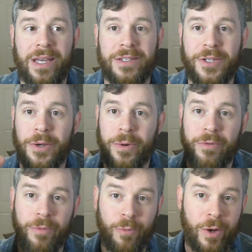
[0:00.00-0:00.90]
And so
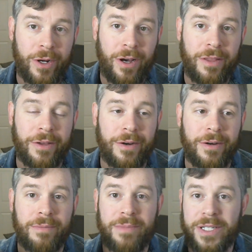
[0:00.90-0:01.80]
if one
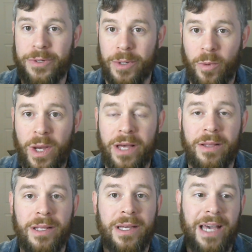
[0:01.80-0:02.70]
author is doing
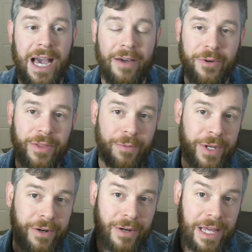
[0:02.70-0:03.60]
well, after the
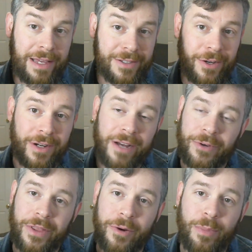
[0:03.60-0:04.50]
reader has gone
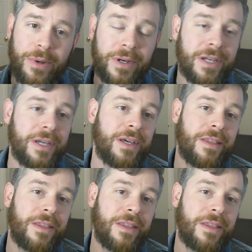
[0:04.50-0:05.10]
after their book,